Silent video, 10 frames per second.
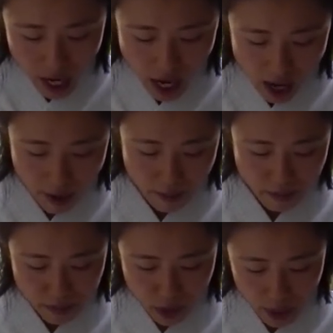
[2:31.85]

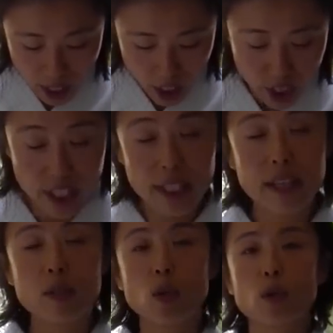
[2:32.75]
When I learned it,
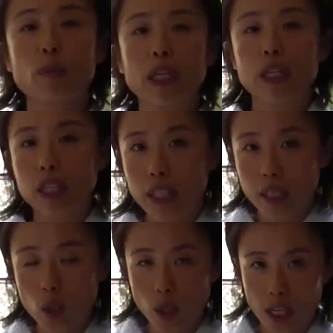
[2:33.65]
they told me the
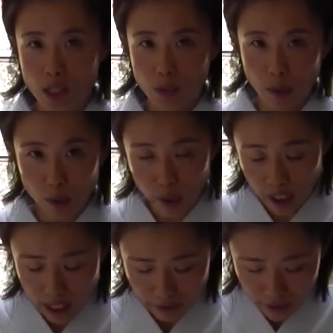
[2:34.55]
knot has to be on the
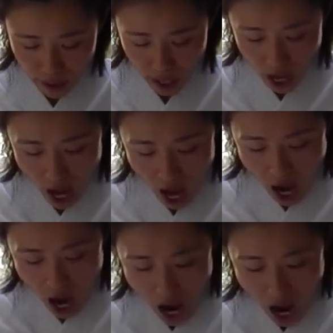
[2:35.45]
left.
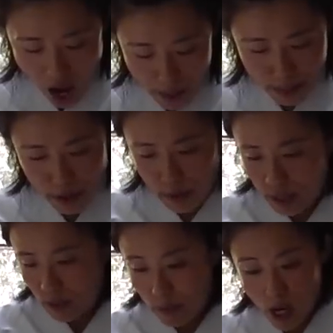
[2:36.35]
The
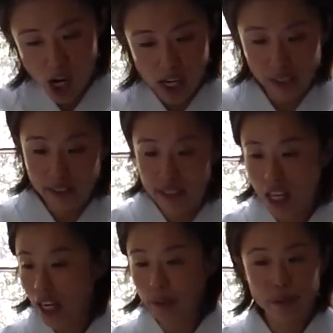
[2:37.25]
reason behind,
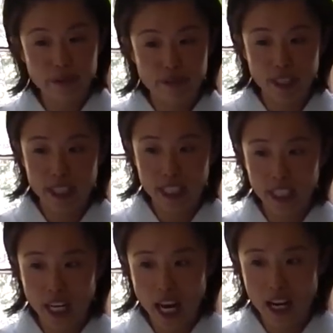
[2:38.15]
I couldn't find it,
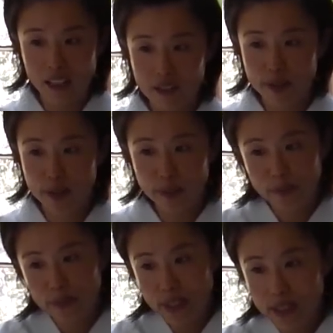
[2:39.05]
and
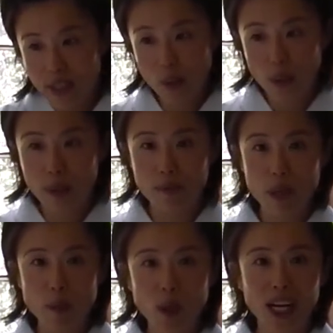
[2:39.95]
when
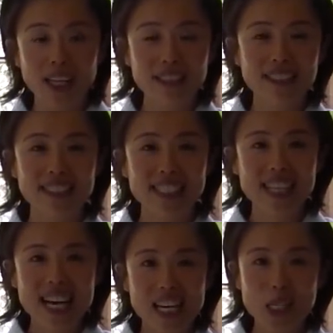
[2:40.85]
people can't
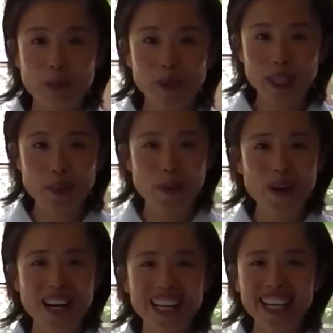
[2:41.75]
explain
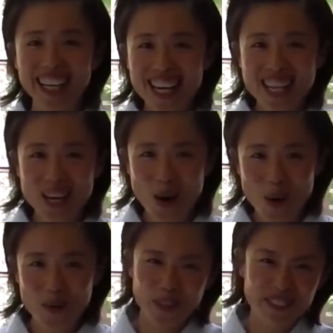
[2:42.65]
why, they
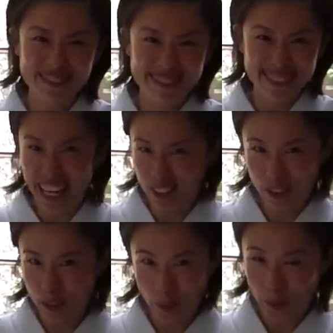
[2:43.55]
often actually
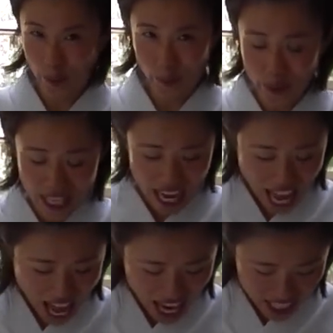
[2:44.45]
don't know,
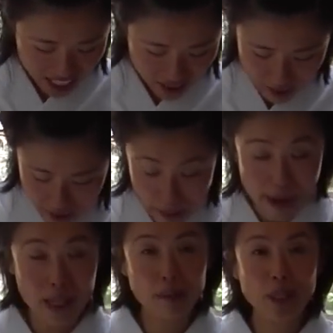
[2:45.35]
and there
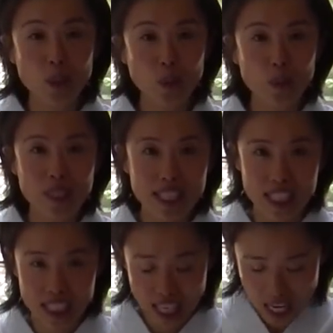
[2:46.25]
might be no
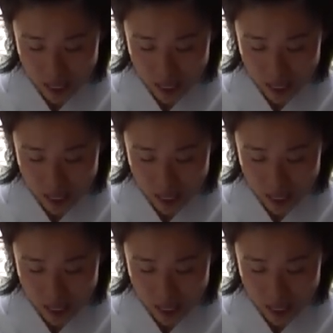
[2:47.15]
reason.